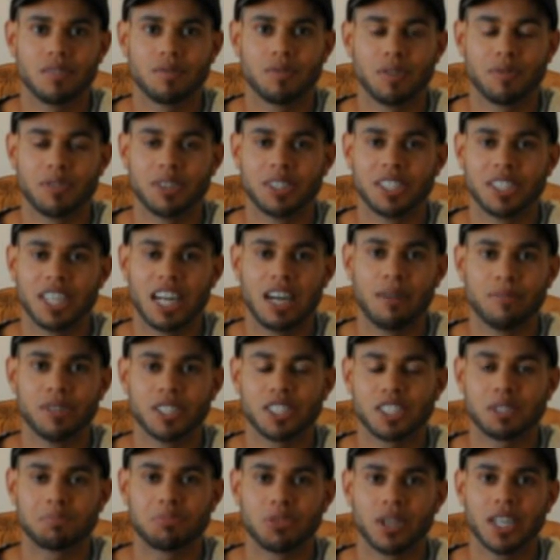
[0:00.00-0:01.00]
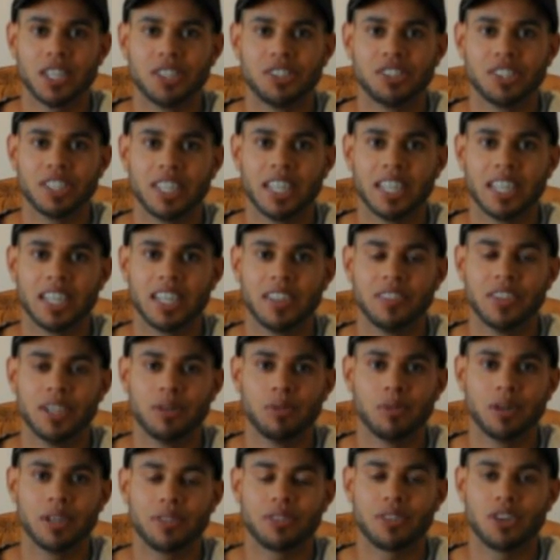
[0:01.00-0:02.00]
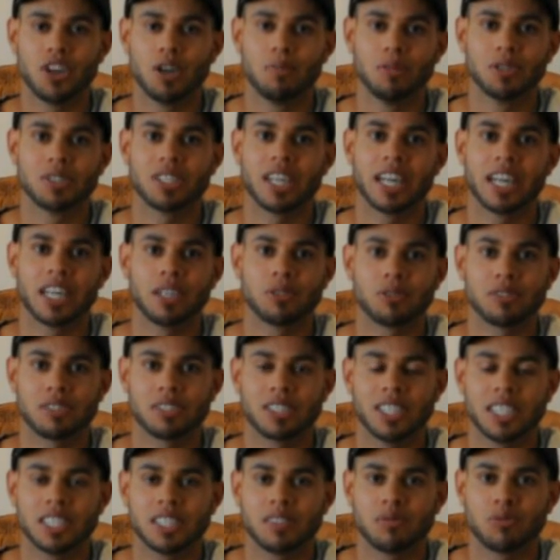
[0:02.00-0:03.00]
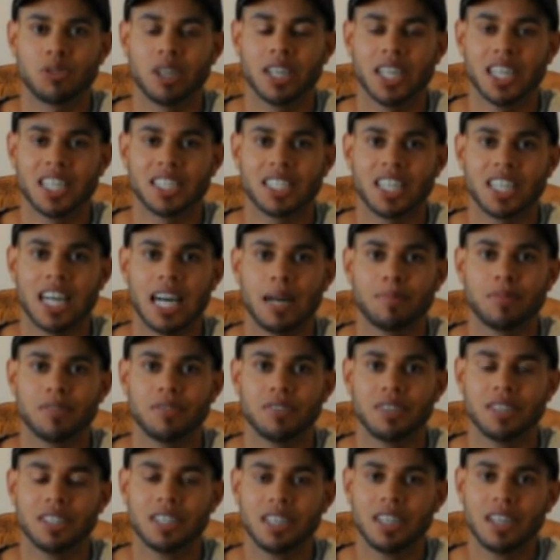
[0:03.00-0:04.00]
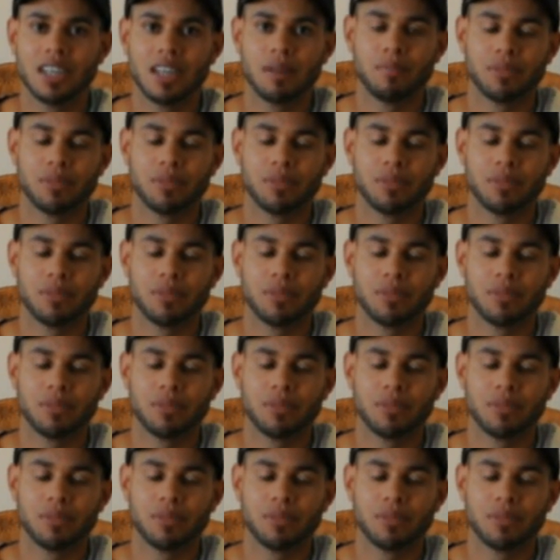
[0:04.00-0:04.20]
with the dominant spread gene and then with homozygous recessive red on top of it.